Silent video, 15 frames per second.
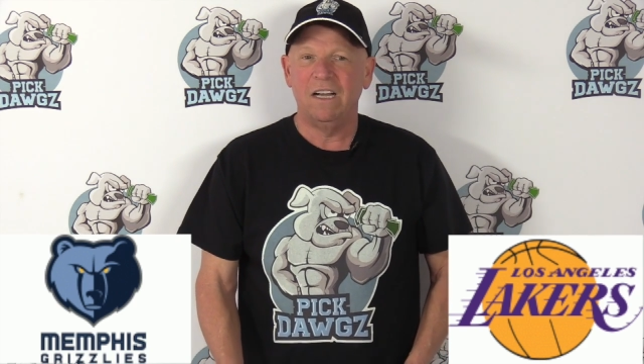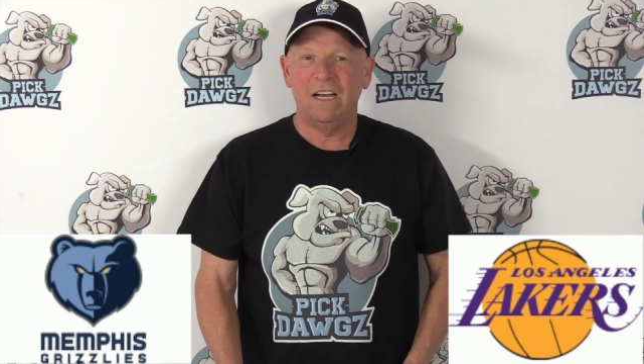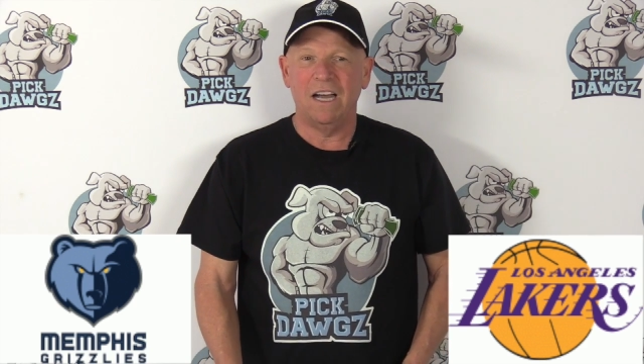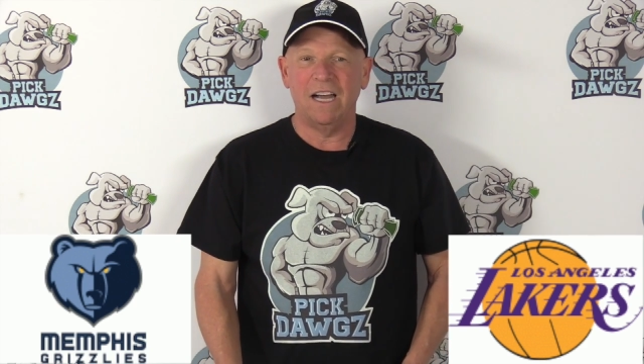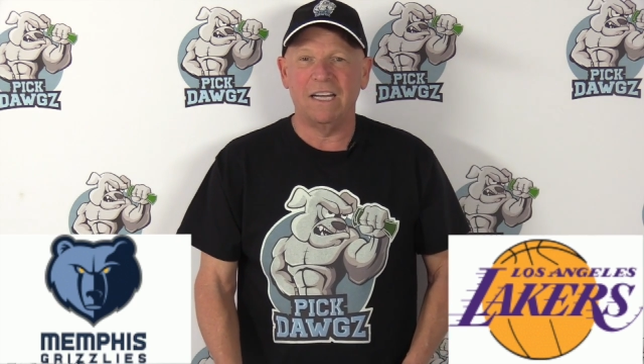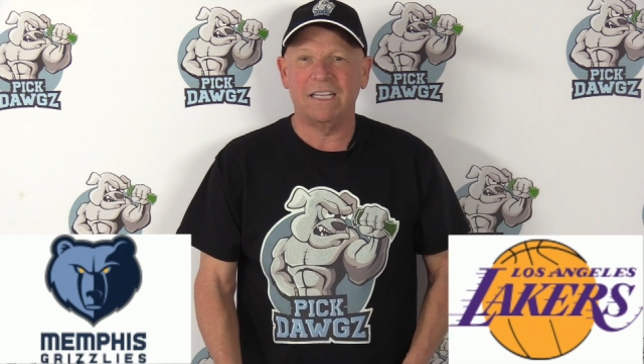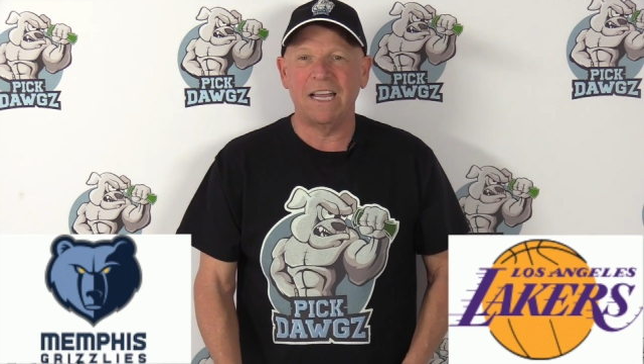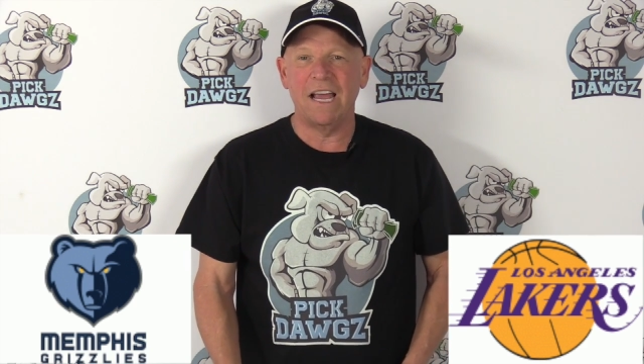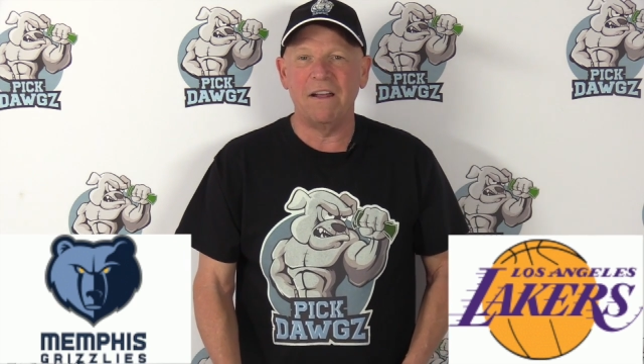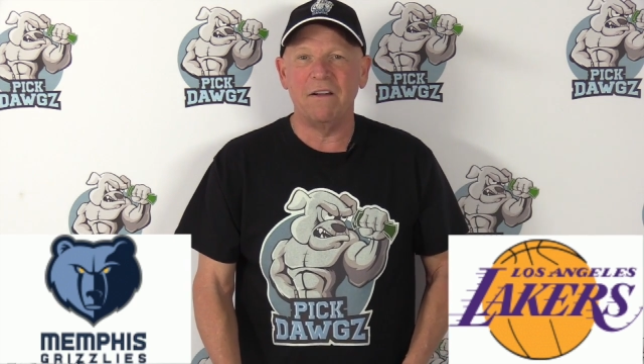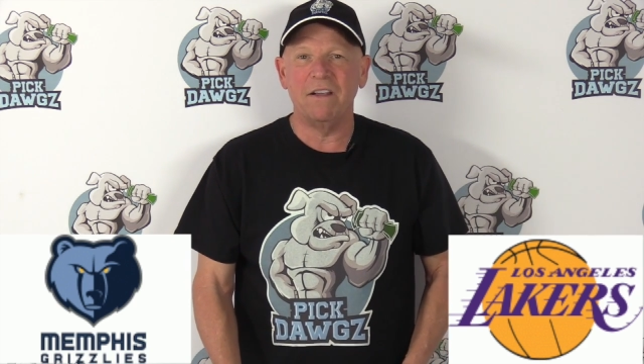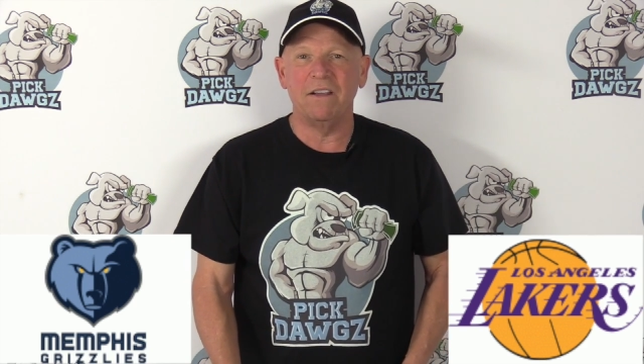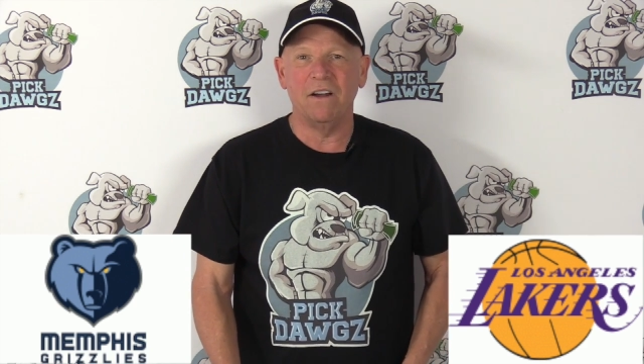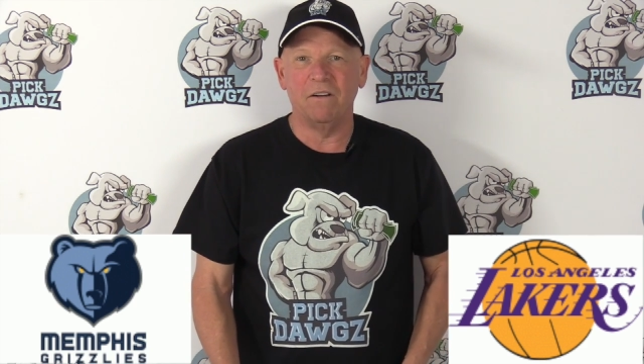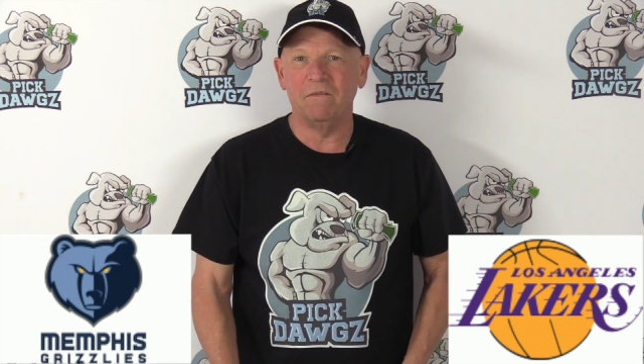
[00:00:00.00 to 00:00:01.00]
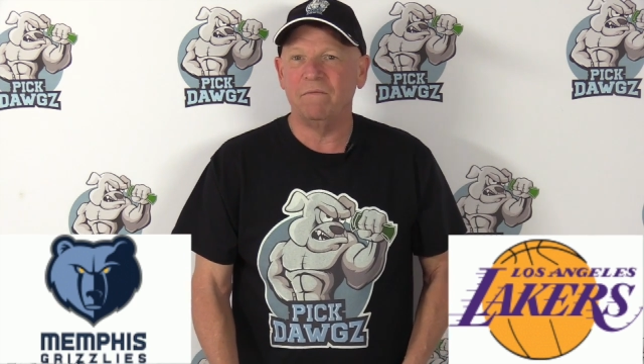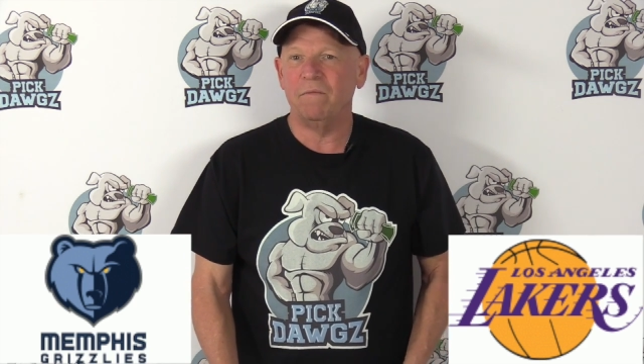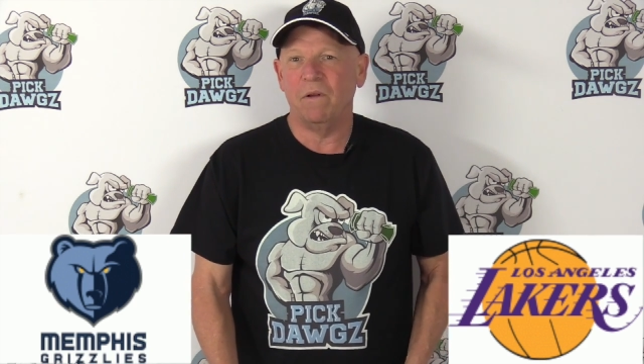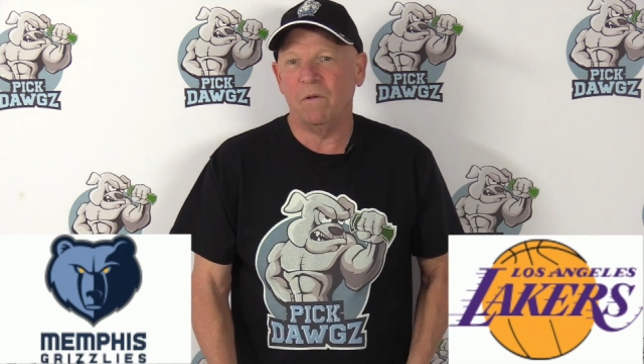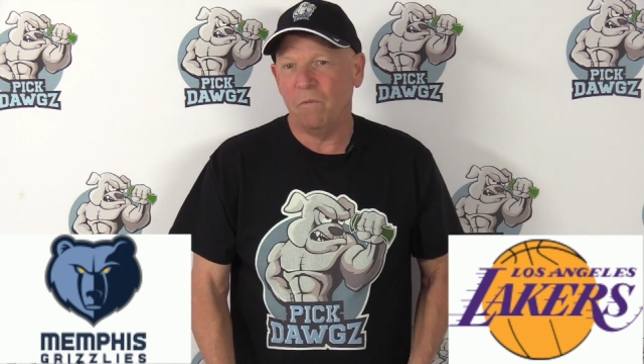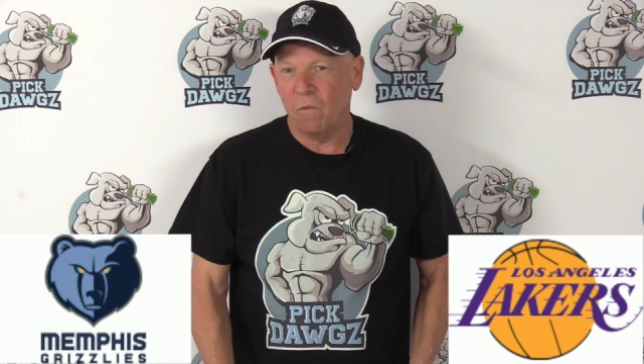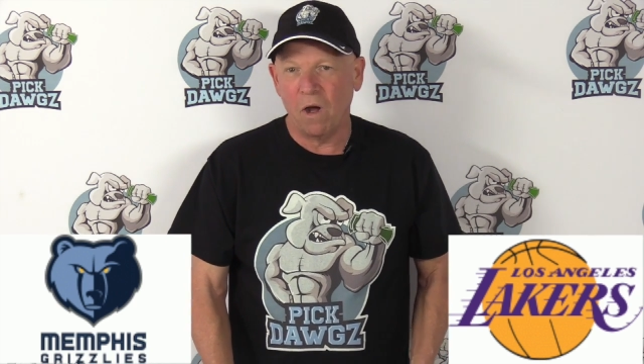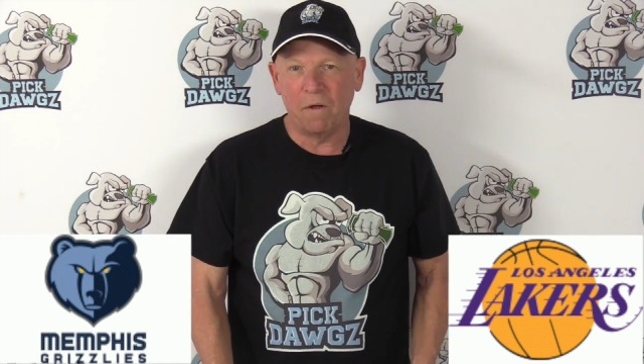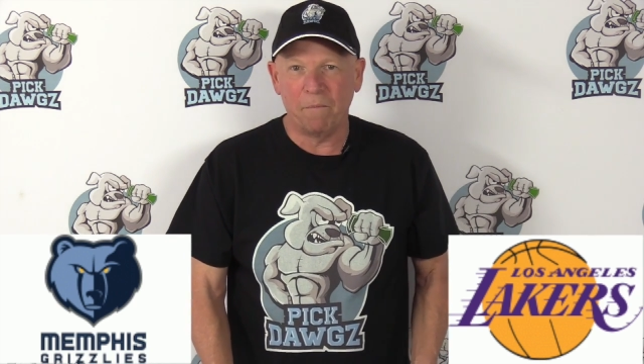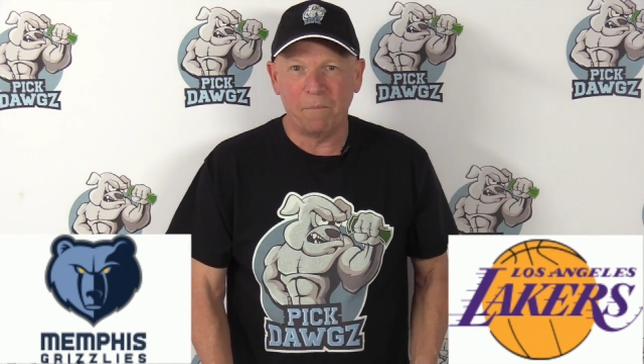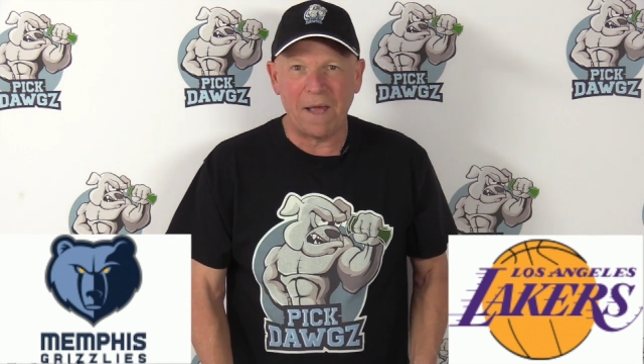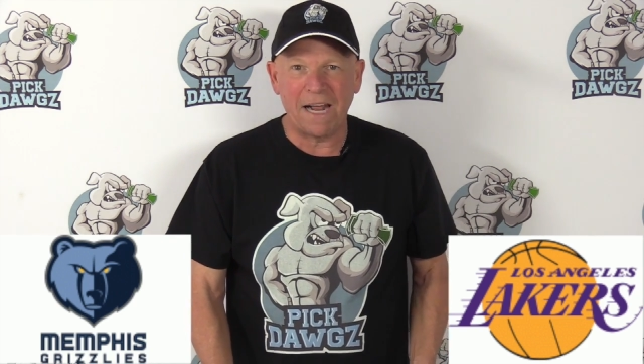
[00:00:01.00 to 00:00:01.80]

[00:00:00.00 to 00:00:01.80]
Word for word: Well,